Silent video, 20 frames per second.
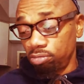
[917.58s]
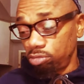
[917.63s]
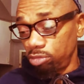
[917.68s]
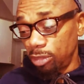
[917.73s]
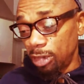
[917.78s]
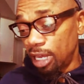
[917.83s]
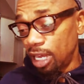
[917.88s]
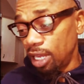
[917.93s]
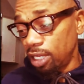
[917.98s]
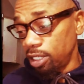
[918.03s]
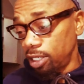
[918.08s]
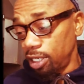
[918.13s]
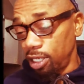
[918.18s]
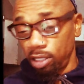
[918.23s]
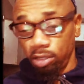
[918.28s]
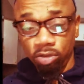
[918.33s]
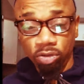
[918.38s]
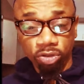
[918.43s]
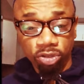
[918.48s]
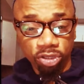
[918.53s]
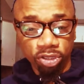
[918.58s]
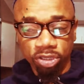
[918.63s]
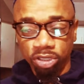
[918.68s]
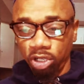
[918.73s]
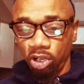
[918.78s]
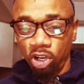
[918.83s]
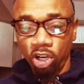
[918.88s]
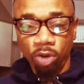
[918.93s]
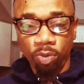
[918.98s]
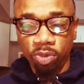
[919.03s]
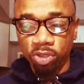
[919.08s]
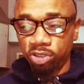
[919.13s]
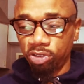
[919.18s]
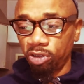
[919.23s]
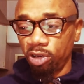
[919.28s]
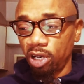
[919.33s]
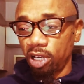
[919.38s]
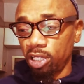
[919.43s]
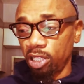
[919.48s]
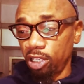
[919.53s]
Not that you just
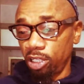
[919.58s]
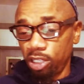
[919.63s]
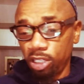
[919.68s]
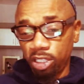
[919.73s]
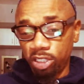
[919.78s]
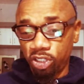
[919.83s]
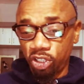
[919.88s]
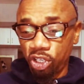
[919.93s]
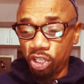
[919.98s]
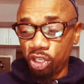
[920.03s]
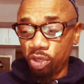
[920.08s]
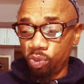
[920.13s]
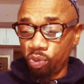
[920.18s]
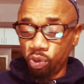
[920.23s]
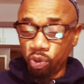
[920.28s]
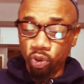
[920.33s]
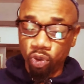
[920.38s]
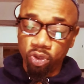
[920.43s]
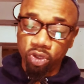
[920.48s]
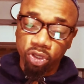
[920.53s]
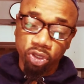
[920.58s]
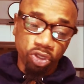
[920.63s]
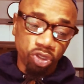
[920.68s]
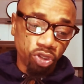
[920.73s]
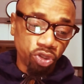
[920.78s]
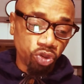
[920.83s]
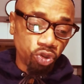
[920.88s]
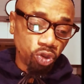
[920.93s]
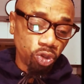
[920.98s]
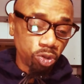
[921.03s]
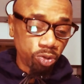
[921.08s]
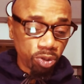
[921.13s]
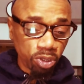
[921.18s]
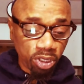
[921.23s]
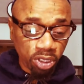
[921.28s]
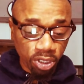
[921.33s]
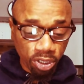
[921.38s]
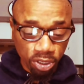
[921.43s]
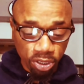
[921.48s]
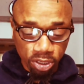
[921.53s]
arbitrarily these Hebrews or Jews,
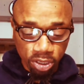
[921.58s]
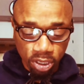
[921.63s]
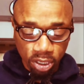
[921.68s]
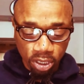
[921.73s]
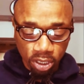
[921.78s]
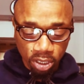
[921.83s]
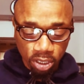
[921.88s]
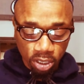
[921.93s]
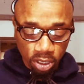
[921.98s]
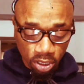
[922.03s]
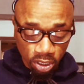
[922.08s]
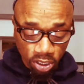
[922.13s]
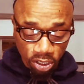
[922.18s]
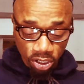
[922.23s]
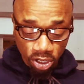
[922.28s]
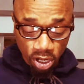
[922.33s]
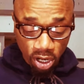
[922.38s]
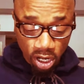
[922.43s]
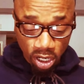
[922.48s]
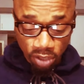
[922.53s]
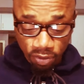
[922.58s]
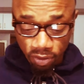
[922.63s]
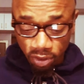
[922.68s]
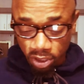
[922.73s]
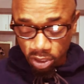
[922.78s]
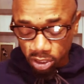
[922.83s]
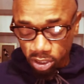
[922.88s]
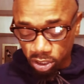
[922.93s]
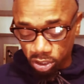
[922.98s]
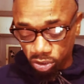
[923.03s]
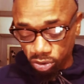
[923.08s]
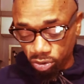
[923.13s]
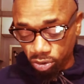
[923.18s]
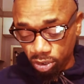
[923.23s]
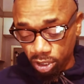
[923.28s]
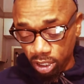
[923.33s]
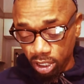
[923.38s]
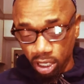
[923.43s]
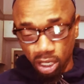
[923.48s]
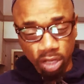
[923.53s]
because the narrative of the
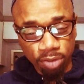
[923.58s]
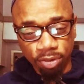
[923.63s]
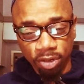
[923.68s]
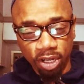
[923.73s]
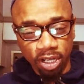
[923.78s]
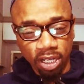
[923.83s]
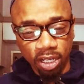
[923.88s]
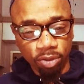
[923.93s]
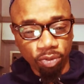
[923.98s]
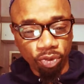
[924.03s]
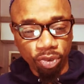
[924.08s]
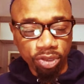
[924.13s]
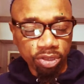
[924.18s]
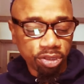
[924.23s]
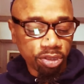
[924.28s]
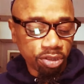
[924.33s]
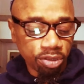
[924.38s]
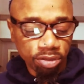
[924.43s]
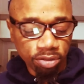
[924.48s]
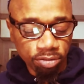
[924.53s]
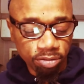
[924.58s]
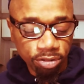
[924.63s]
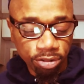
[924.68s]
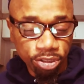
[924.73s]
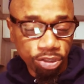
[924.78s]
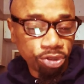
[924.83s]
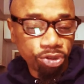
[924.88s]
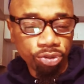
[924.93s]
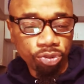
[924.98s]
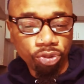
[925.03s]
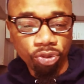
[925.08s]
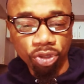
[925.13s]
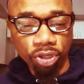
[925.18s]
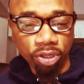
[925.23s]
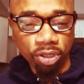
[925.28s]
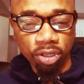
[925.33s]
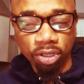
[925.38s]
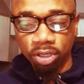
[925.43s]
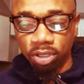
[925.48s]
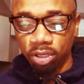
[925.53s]
story, Abraham wasn't a Jew
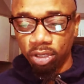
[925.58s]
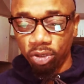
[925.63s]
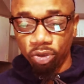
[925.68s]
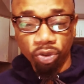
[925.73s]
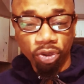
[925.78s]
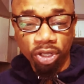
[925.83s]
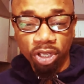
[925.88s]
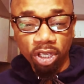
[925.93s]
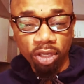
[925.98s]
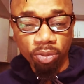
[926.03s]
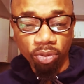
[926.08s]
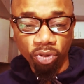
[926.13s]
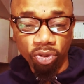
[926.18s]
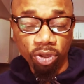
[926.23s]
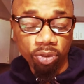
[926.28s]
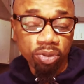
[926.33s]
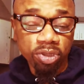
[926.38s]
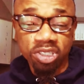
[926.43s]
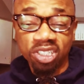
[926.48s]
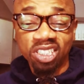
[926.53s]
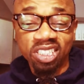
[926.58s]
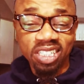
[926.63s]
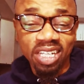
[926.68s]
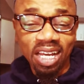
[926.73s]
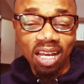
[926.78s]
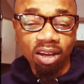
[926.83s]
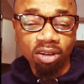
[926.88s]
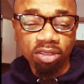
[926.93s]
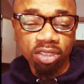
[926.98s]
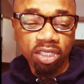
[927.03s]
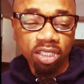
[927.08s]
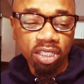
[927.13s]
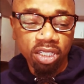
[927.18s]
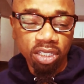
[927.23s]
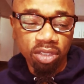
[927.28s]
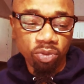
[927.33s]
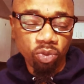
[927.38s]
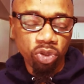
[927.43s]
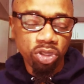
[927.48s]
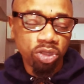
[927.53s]
or, or Hebrew. He was a
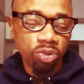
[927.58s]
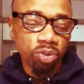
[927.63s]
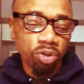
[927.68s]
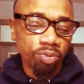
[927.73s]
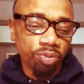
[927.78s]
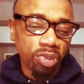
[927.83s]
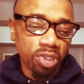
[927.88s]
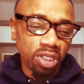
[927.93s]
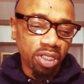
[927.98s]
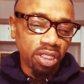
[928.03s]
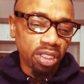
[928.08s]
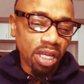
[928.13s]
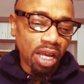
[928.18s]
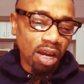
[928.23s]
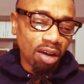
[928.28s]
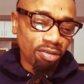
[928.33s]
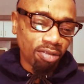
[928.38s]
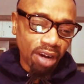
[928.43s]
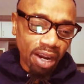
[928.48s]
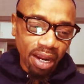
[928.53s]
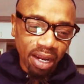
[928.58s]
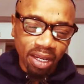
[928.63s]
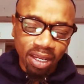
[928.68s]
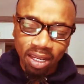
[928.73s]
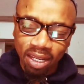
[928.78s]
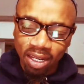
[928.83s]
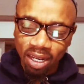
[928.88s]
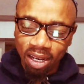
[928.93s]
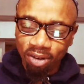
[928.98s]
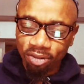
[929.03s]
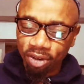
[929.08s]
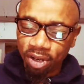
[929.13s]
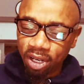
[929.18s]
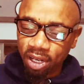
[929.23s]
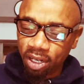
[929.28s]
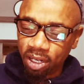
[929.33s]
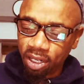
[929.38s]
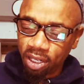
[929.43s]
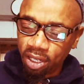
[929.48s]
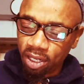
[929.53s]
Chaldean, which would be Iraqi and
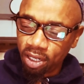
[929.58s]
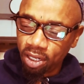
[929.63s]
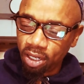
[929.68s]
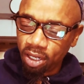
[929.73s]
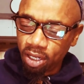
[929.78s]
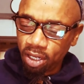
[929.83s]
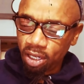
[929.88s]
Iranian